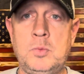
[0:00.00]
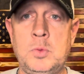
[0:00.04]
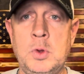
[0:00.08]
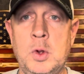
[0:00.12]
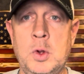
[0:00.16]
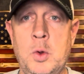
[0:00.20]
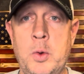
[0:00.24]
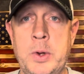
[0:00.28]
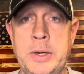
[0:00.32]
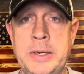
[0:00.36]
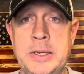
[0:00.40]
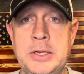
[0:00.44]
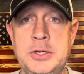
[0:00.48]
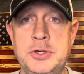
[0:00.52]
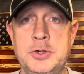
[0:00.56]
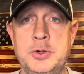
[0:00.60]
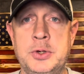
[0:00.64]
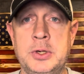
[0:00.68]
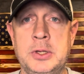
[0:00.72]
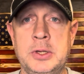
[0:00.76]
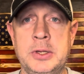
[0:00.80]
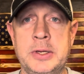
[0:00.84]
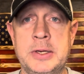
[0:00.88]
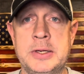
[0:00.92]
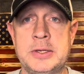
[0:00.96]
we need you
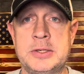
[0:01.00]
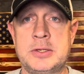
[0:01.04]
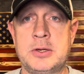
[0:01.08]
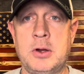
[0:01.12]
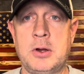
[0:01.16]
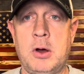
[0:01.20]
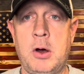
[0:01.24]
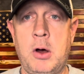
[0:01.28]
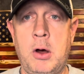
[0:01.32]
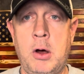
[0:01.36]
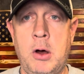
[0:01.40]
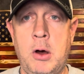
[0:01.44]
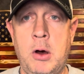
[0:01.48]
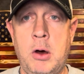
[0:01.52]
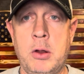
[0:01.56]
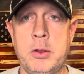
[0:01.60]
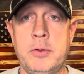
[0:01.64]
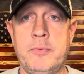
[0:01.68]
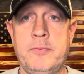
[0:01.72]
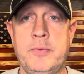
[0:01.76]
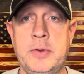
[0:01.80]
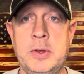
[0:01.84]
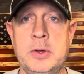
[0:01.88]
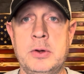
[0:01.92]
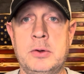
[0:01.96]
to list all the
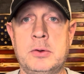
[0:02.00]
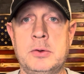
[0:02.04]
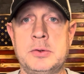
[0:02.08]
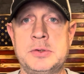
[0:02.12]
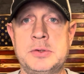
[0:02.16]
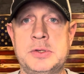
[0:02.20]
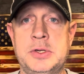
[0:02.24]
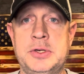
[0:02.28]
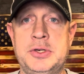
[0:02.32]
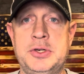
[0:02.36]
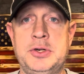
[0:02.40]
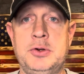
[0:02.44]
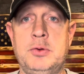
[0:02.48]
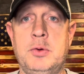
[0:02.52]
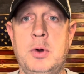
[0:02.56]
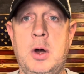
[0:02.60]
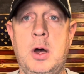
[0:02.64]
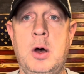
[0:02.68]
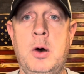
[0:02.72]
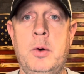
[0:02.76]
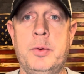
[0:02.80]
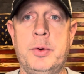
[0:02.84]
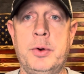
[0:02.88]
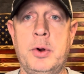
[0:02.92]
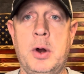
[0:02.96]
vehicles that you
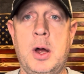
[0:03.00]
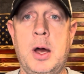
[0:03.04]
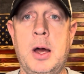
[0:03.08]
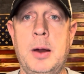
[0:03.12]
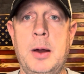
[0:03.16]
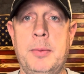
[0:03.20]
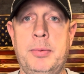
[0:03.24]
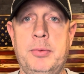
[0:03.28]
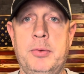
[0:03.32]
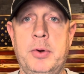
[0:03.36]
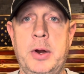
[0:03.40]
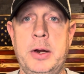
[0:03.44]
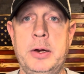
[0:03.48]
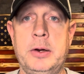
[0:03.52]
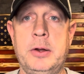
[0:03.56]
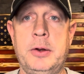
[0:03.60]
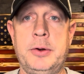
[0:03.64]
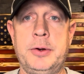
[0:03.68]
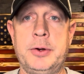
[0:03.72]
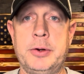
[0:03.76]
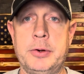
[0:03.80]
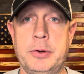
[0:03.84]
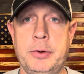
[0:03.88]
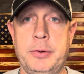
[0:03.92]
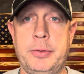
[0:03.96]
own or operate under
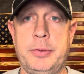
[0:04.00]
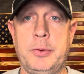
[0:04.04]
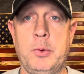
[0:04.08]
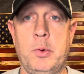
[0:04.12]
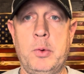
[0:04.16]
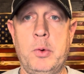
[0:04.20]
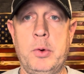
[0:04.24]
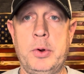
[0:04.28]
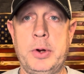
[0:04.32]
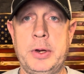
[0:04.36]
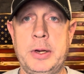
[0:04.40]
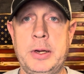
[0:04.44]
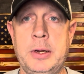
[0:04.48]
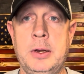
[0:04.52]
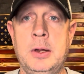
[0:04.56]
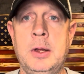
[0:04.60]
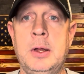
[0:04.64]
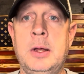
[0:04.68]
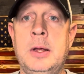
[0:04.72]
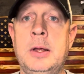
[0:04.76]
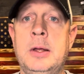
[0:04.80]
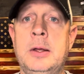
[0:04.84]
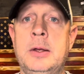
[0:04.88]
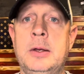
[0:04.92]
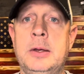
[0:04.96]
your authority
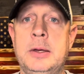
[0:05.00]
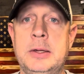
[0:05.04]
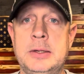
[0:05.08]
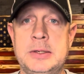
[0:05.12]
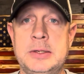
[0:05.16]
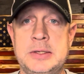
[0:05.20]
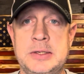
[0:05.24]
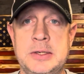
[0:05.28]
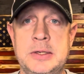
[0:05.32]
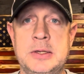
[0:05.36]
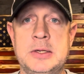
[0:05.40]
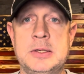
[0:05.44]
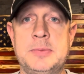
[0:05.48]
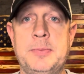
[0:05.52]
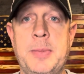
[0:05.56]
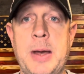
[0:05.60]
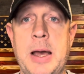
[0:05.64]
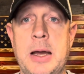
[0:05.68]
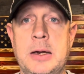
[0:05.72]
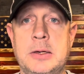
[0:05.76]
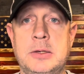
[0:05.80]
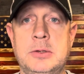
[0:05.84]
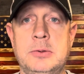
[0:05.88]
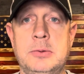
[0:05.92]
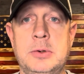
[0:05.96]
and send this
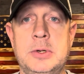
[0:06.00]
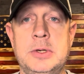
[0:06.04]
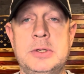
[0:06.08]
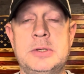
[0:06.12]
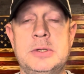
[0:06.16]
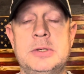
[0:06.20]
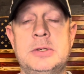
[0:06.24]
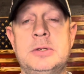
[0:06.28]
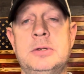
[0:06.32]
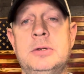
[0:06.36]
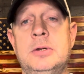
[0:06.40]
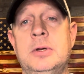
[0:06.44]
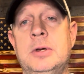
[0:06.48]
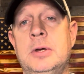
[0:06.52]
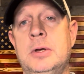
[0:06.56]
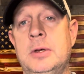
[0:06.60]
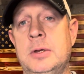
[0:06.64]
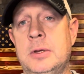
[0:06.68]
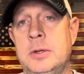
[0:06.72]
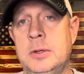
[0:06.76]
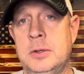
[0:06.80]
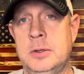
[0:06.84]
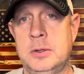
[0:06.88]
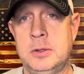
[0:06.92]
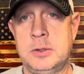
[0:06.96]
back to us.
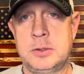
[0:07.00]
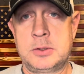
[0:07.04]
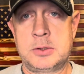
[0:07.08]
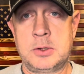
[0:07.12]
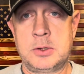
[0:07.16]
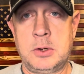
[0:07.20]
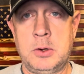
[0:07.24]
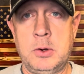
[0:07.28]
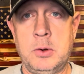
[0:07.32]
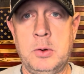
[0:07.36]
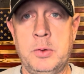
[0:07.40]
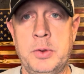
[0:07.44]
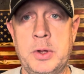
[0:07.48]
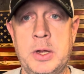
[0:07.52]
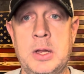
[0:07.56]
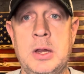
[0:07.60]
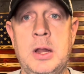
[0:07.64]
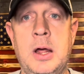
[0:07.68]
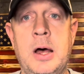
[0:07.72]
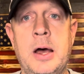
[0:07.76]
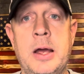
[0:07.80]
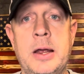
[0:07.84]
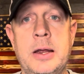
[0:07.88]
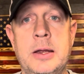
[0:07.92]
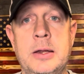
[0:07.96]
So the
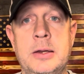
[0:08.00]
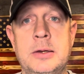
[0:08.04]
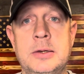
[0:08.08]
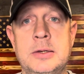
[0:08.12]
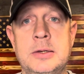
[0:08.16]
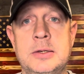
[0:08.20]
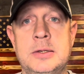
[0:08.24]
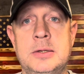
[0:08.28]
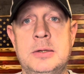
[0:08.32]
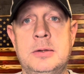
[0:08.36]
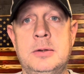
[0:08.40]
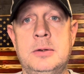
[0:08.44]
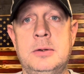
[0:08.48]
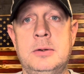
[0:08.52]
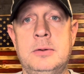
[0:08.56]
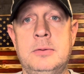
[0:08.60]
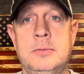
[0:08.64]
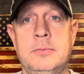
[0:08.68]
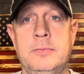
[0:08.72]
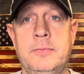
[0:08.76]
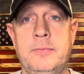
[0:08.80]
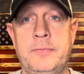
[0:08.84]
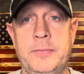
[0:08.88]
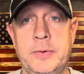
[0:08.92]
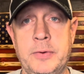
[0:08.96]
client
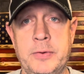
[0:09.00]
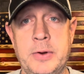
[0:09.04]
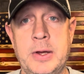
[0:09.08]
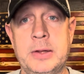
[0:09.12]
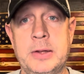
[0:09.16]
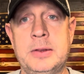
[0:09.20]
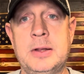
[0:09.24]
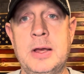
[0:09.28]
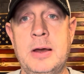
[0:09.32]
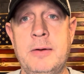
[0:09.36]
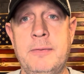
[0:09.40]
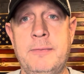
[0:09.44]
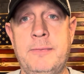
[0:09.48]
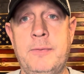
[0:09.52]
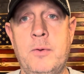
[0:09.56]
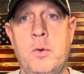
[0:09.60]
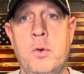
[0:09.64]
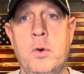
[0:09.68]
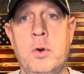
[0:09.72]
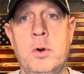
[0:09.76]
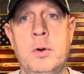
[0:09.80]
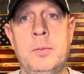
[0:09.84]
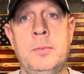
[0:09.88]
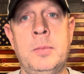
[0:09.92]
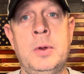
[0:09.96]
filled out that
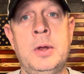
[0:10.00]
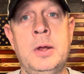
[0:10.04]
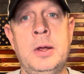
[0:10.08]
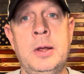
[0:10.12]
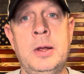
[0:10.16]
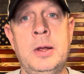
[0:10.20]
form,